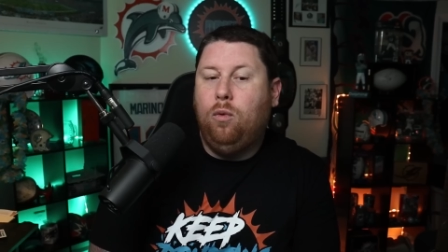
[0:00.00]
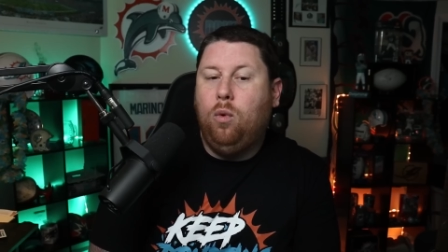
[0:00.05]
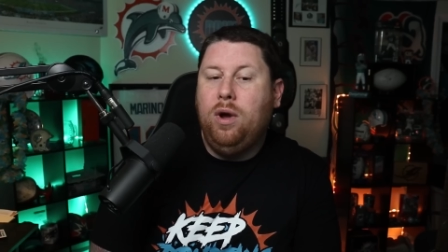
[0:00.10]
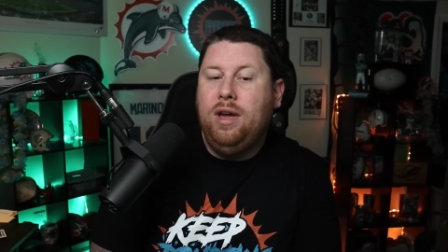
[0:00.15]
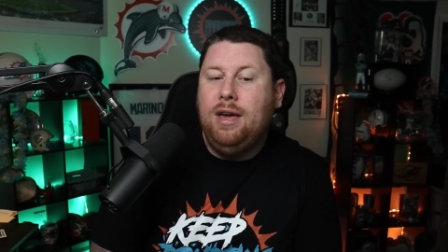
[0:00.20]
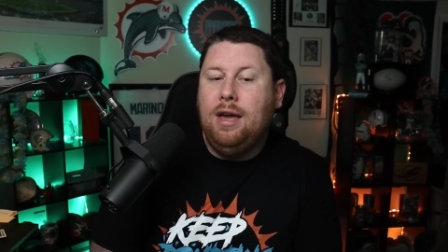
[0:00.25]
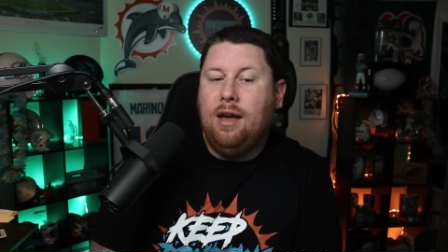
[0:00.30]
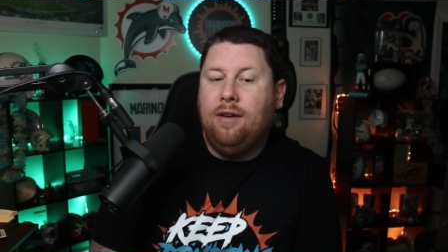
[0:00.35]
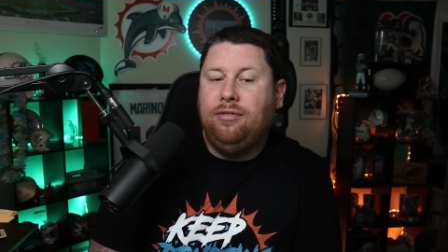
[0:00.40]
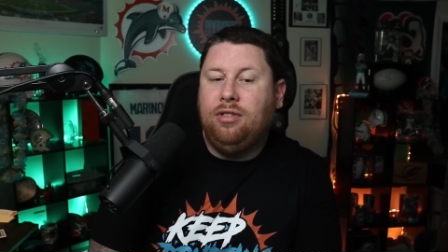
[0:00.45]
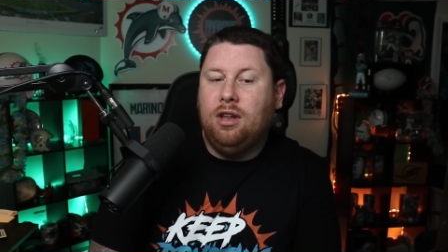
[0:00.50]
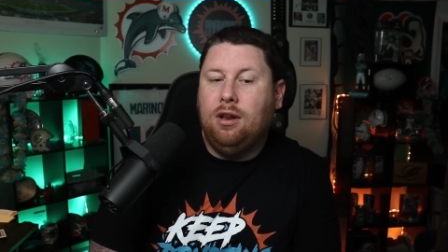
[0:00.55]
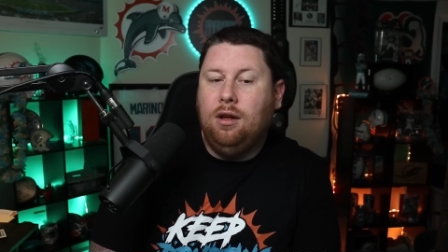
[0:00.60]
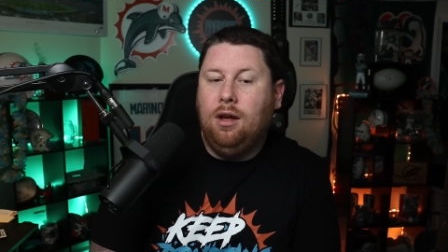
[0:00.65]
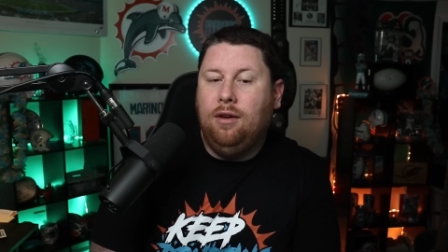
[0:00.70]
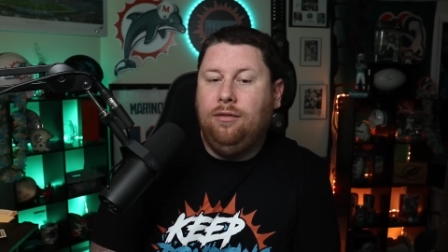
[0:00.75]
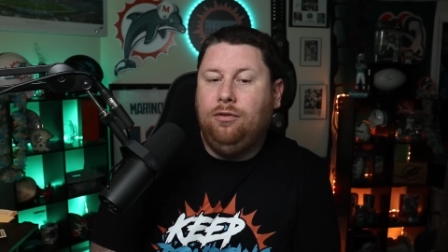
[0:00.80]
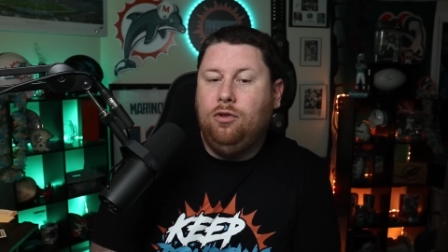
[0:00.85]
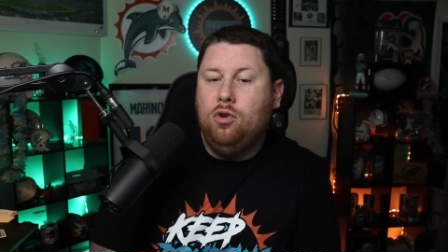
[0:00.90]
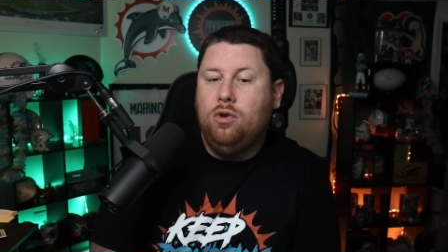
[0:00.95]
if the
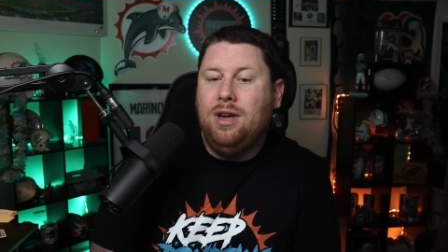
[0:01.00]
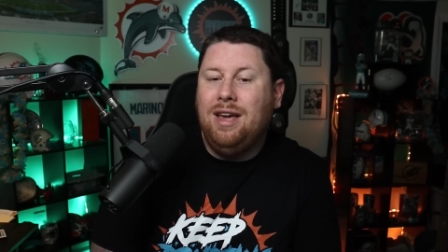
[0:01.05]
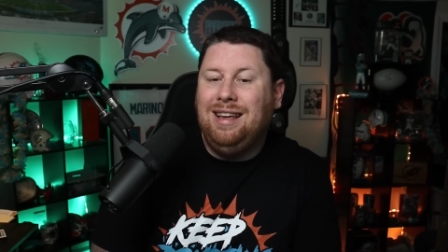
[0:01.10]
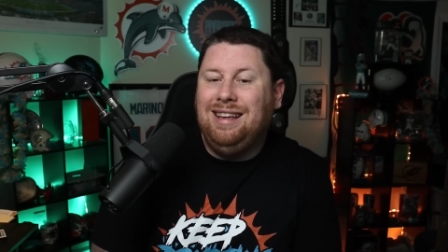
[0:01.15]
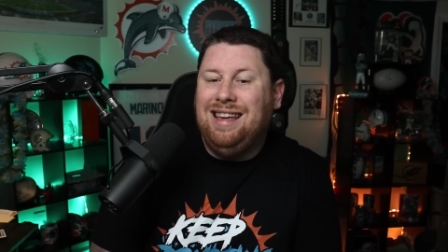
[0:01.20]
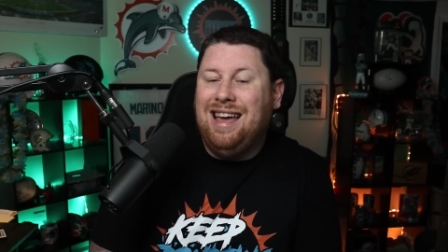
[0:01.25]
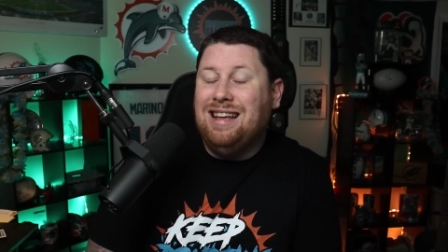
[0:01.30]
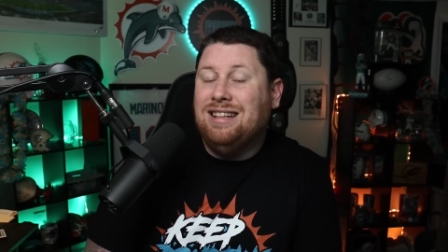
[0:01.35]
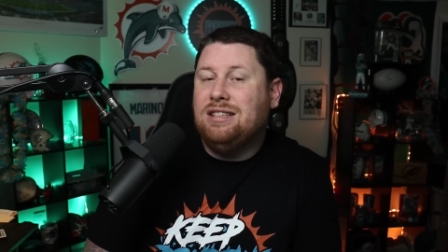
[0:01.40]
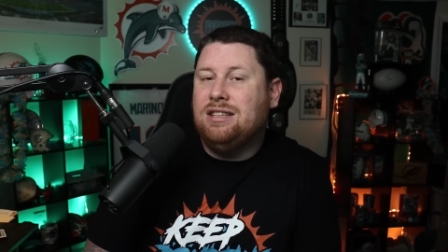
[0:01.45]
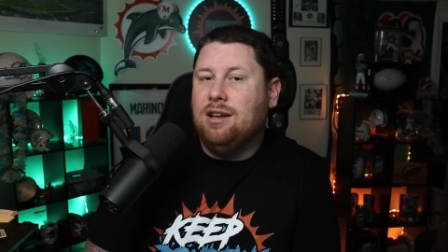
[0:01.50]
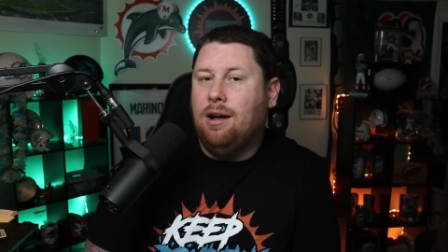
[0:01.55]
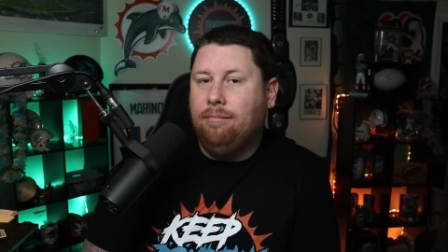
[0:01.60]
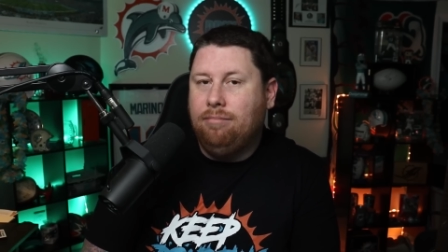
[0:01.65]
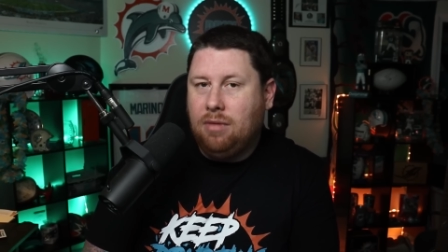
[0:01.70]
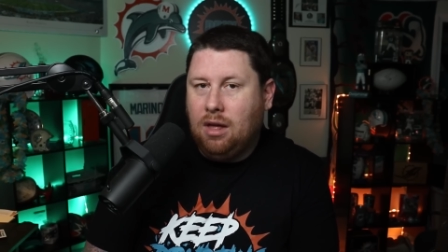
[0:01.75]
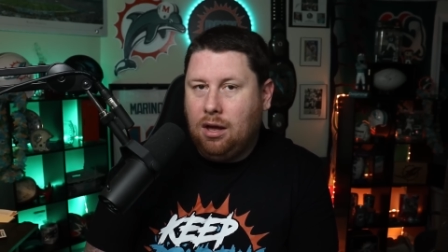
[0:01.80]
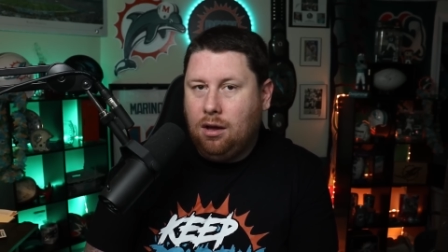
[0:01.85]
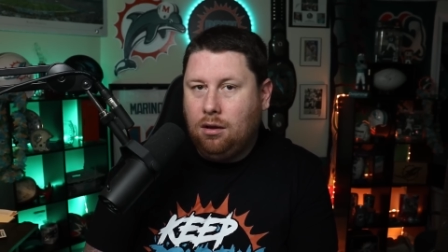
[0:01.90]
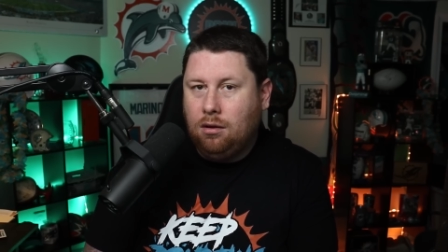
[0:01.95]
if you can get
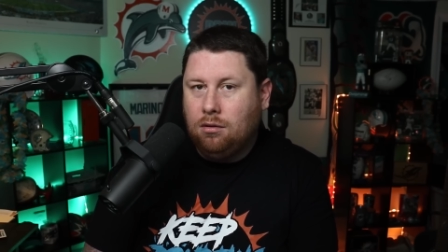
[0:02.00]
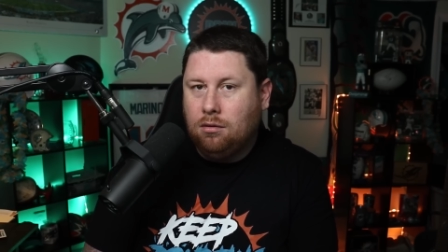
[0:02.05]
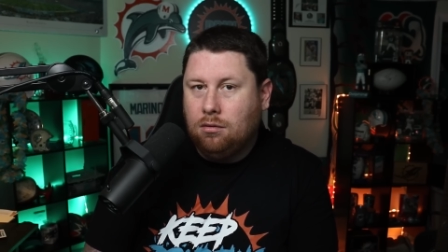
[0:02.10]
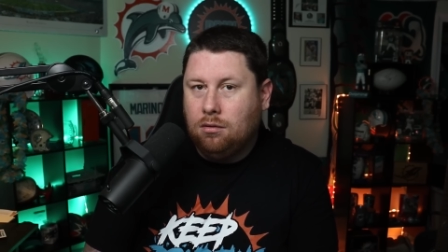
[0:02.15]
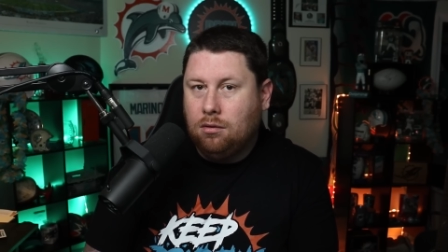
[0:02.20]
something